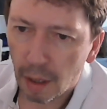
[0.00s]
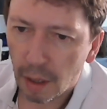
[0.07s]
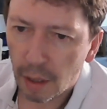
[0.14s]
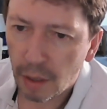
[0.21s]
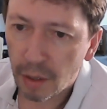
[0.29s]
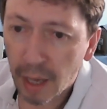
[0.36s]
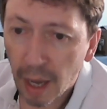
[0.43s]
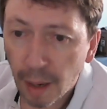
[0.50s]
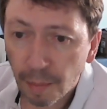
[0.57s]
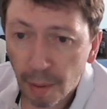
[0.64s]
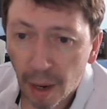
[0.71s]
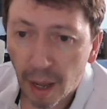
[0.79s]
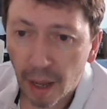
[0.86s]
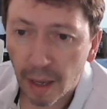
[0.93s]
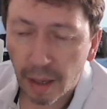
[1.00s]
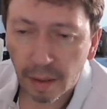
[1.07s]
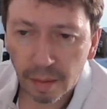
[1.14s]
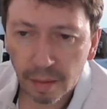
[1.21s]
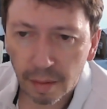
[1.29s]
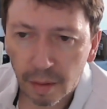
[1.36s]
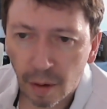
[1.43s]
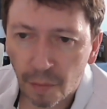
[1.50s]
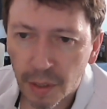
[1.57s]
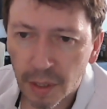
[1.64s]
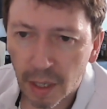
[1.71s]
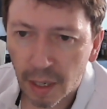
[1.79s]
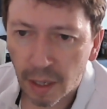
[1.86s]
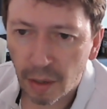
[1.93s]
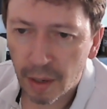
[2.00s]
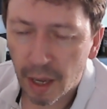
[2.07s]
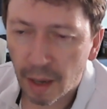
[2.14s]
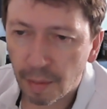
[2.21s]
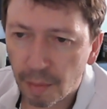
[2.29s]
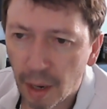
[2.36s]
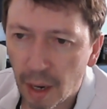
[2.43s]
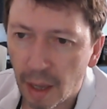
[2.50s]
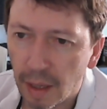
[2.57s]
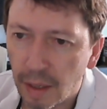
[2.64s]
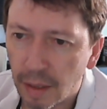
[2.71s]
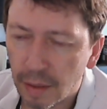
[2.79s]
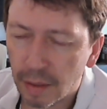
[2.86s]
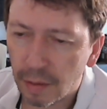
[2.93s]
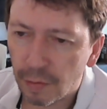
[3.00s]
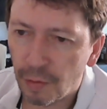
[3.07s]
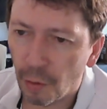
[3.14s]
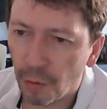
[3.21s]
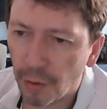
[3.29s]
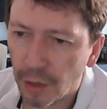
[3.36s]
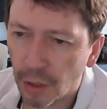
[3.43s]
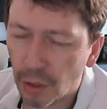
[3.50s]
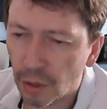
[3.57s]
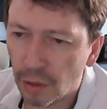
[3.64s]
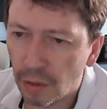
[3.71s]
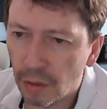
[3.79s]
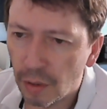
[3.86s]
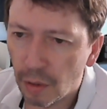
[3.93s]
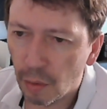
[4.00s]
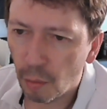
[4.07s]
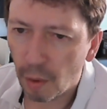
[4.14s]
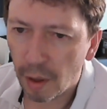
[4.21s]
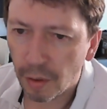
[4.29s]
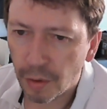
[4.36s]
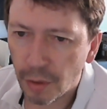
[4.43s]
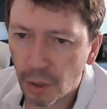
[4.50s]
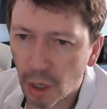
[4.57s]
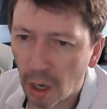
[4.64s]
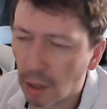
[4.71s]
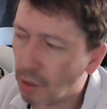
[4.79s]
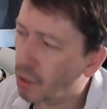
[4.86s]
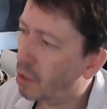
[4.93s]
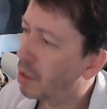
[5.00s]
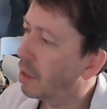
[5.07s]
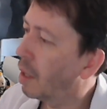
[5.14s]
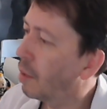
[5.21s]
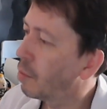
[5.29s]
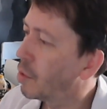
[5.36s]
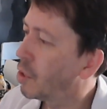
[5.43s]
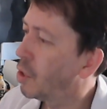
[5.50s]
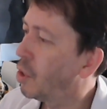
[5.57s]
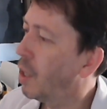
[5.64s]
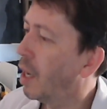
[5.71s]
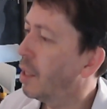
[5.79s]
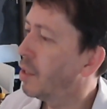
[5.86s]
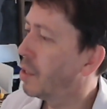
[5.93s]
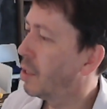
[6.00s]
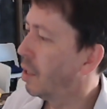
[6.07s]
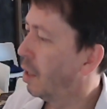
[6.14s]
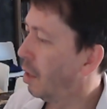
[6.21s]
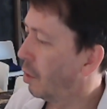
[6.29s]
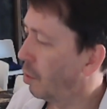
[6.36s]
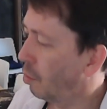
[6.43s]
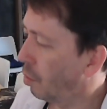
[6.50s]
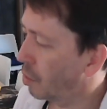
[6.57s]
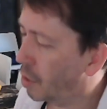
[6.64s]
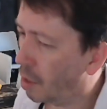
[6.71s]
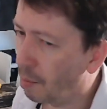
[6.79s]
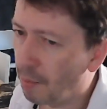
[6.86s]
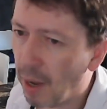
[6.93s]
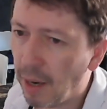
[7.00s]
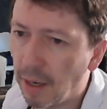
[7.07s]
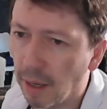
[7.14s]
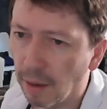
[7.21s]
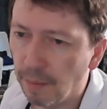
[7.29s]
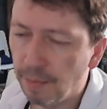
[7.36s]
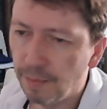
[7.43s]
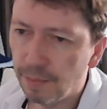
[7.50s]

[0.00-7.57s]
You can play 4th edition with just, I would suggest, the rules compendium.